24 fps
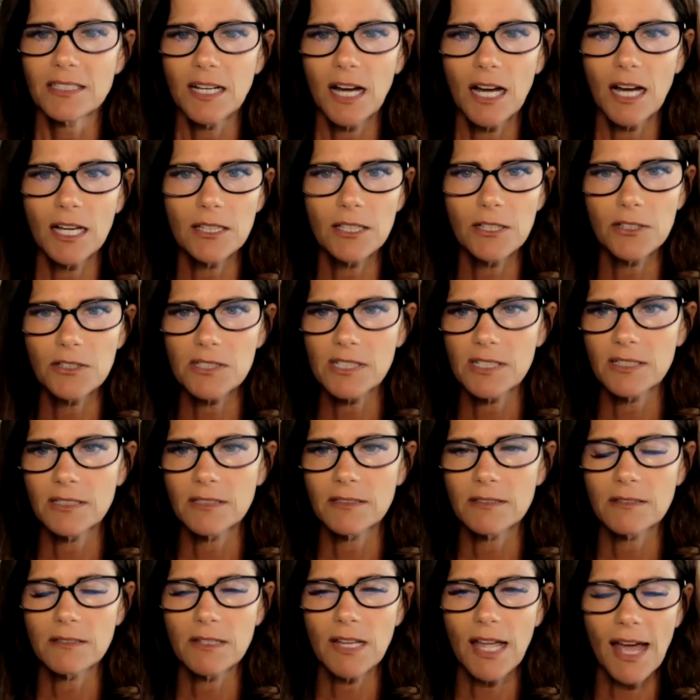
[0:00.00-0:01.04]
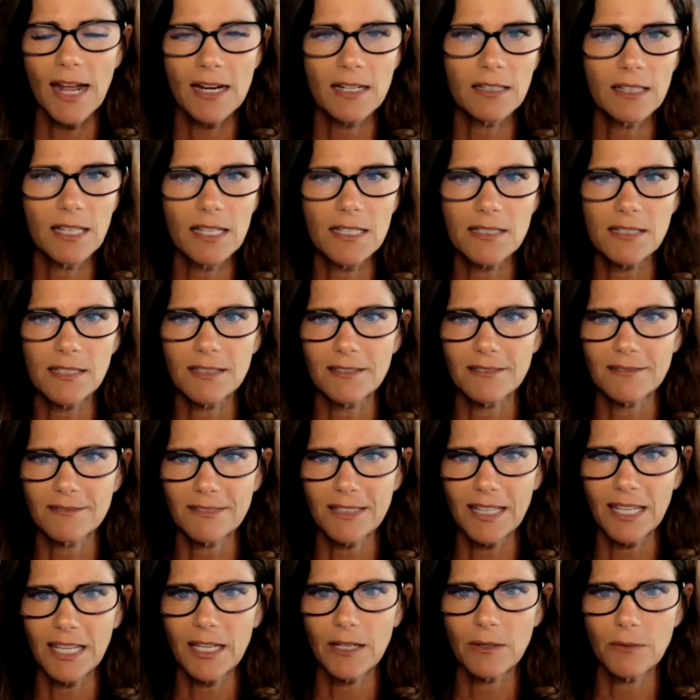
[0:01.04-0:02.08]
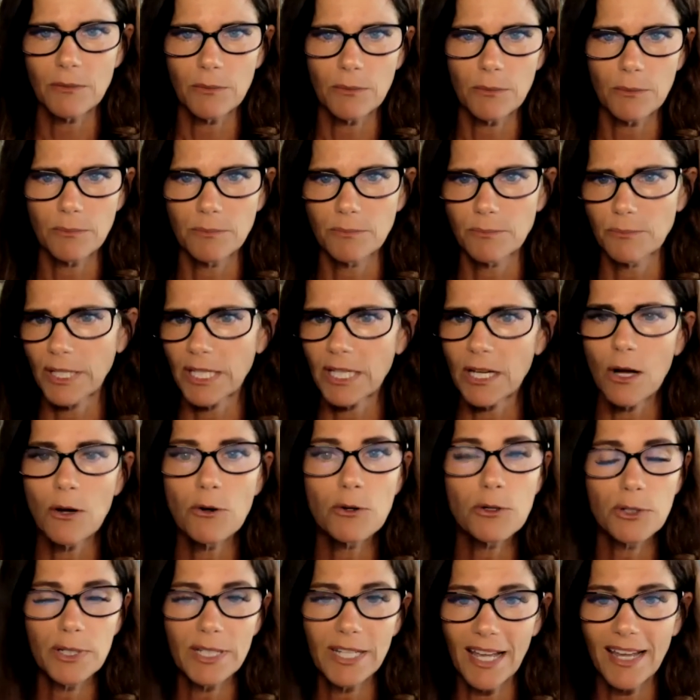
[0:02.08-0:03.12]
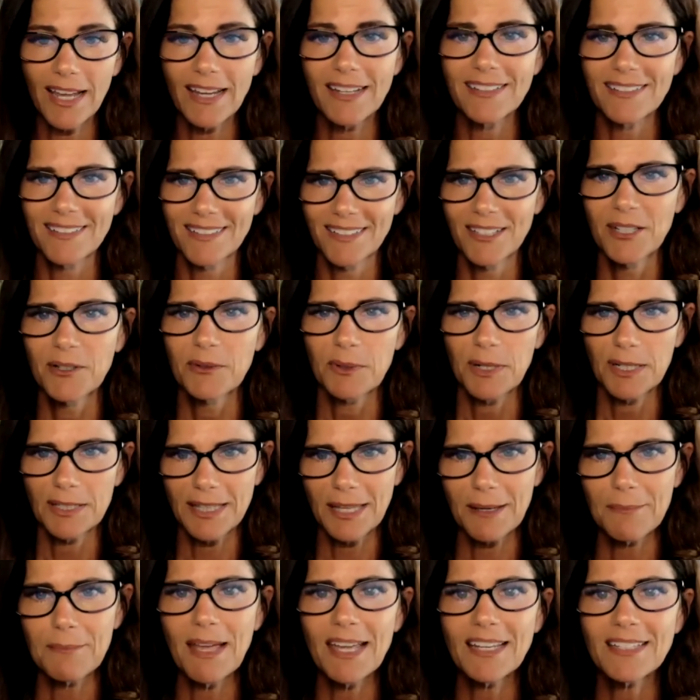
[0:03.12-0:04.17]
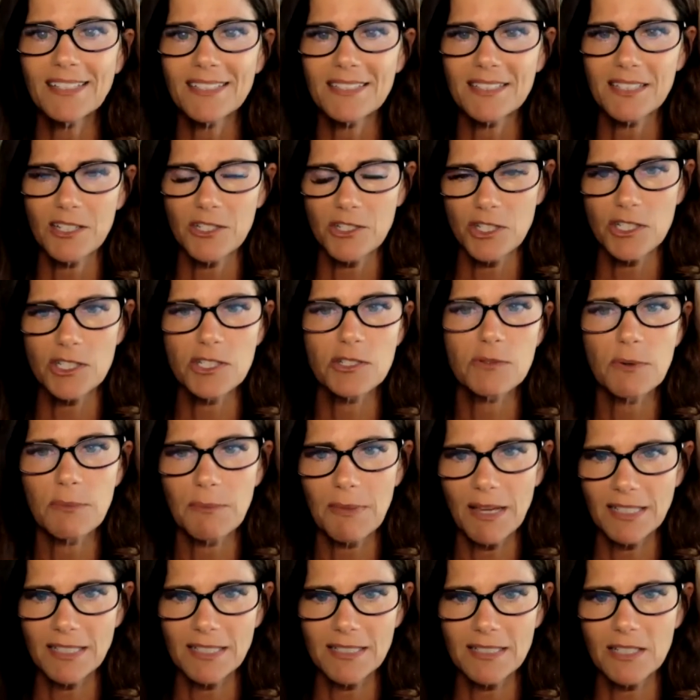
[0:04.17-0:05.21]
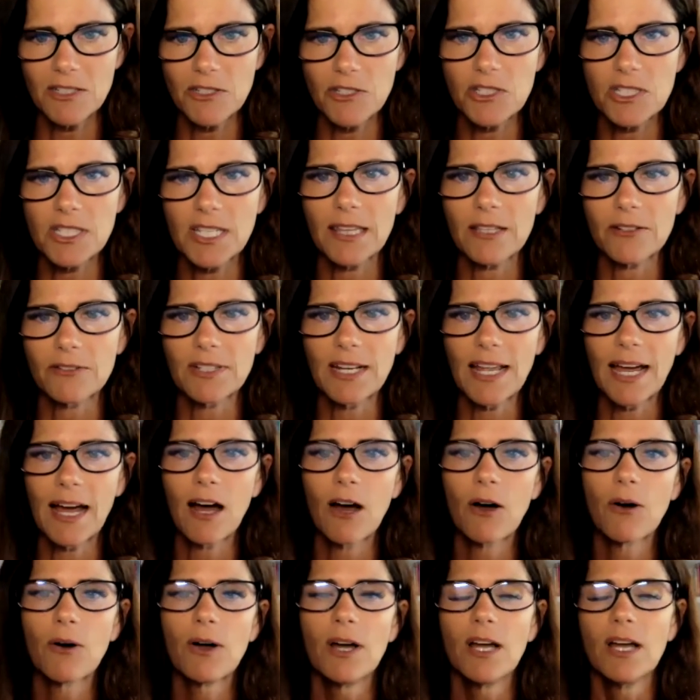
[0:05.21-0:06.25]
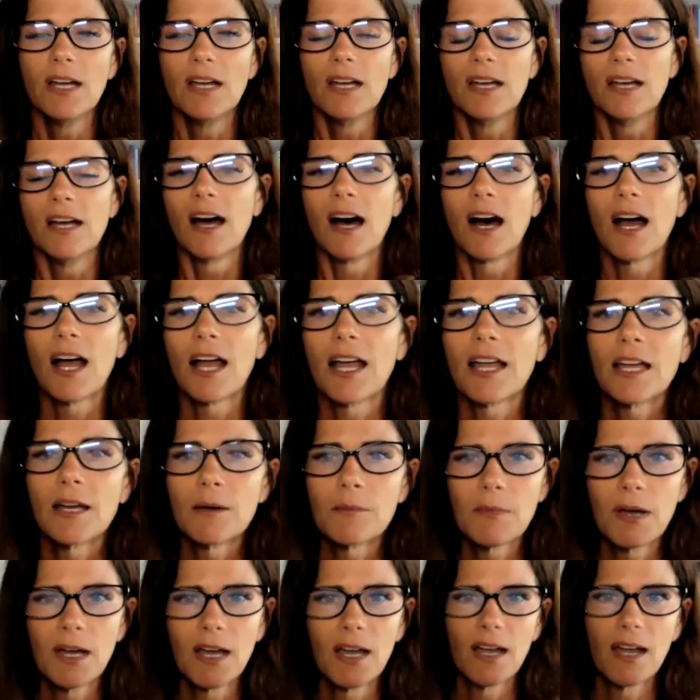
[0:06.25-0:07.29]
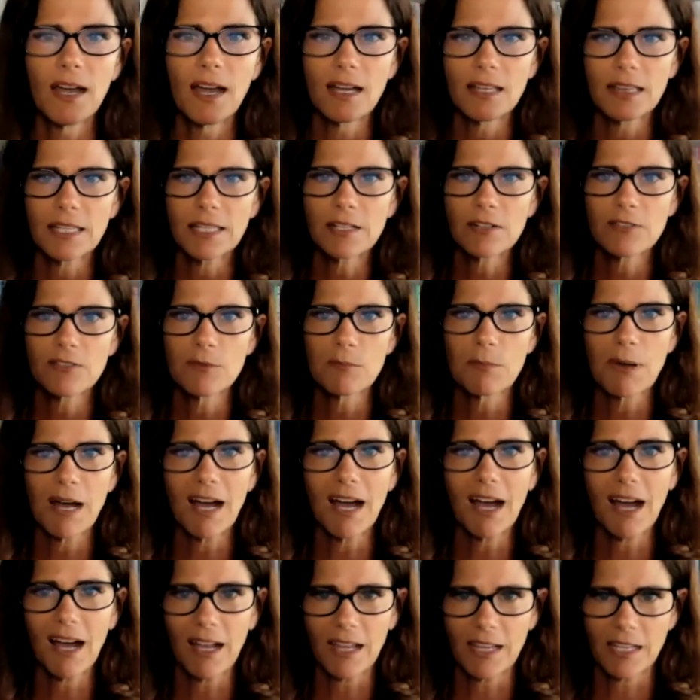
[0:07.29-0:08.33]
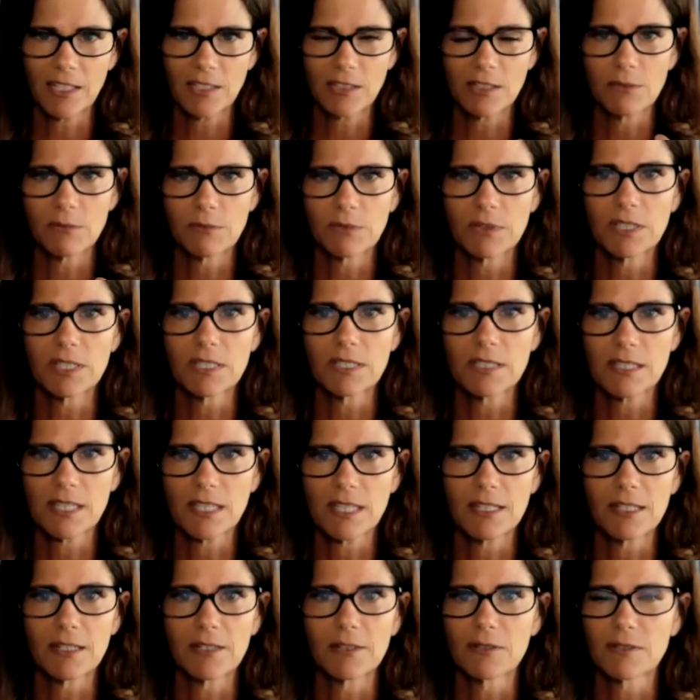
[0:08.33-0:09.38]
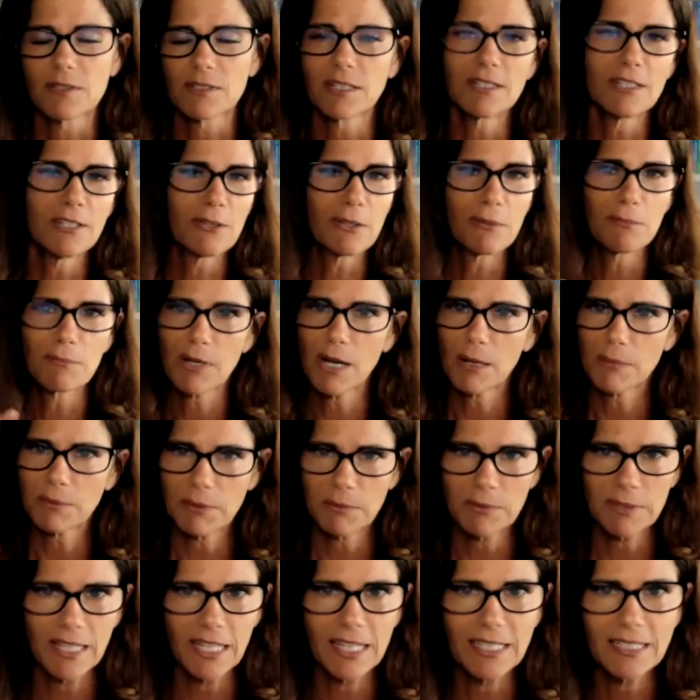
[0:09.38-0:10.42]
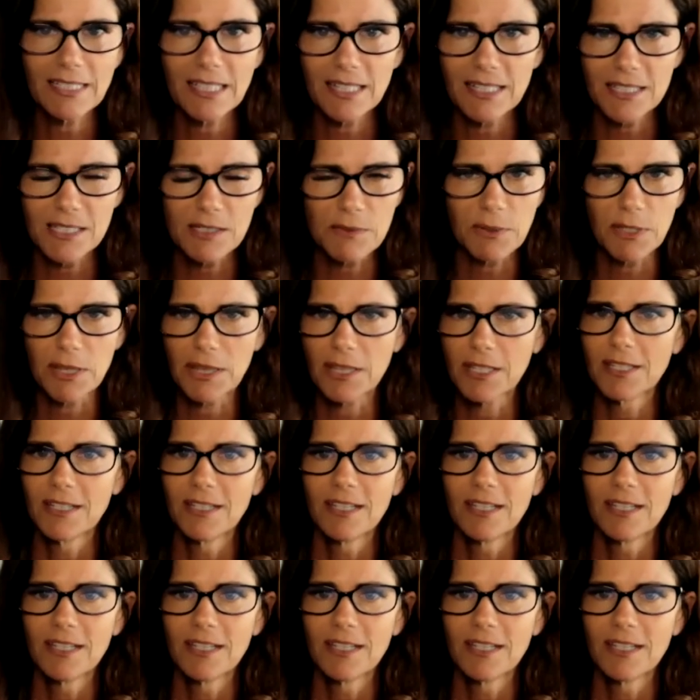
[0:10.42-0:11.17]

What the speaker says: toddlers and adolescent. We co-create, right? They make decisions. We make decisions together. Now I am at leader from behind these kiddos, and you can probably relate to this with,